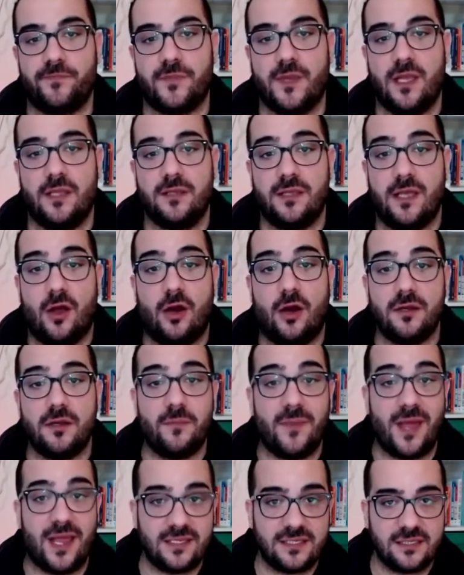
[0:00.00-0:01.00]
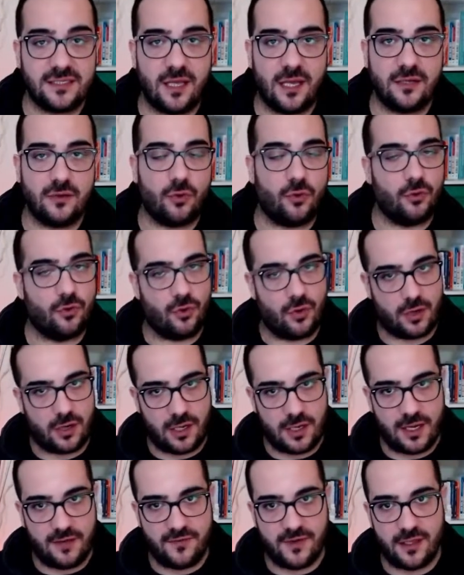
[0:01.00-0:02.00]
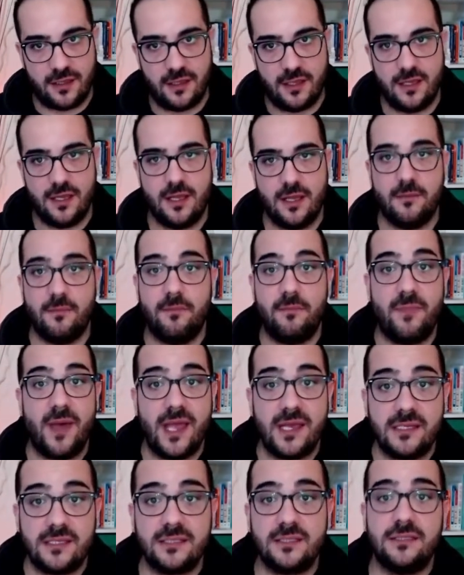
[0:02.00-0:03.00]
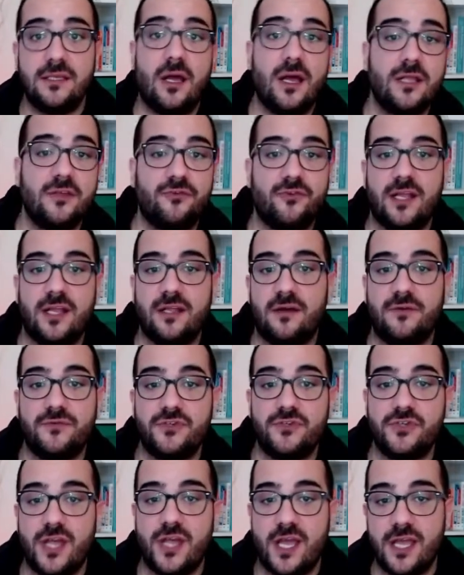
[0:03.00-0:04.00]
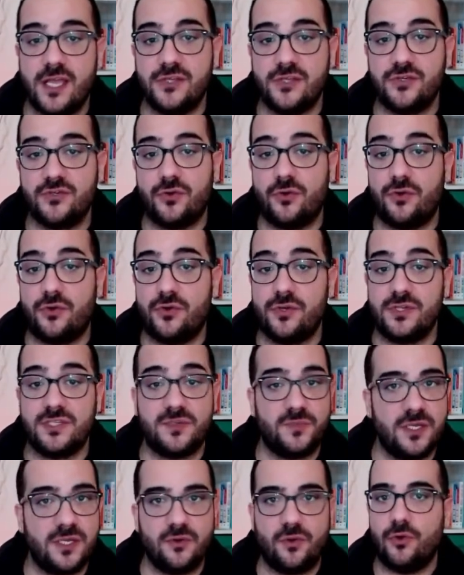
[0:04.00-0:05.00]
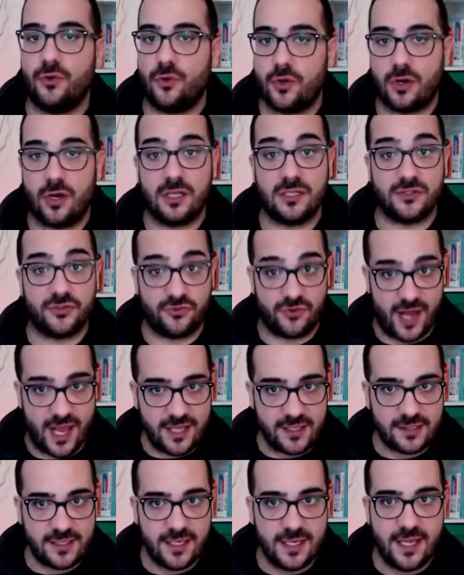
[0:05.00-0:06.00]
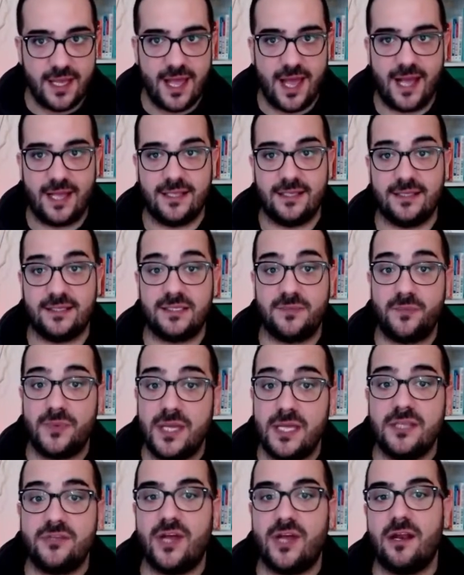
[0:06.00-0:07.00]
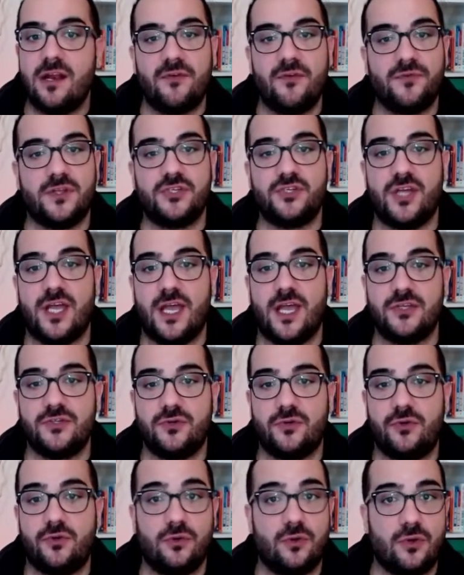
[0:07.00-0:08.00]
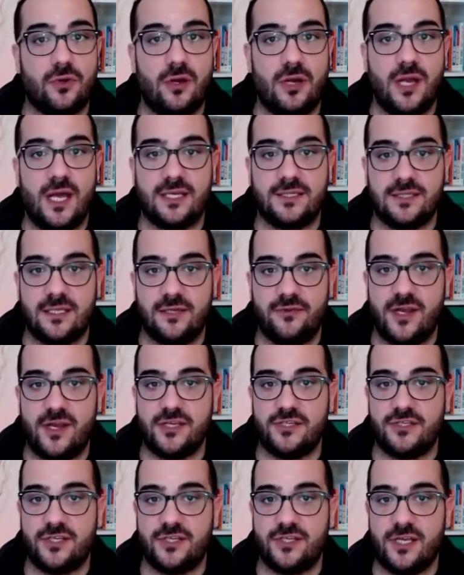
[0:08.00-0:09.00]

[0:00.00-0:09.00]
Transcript: They are the baseline or local level, baseline rate of change or speed or local trend, and the speed rate of the change or local acceleration.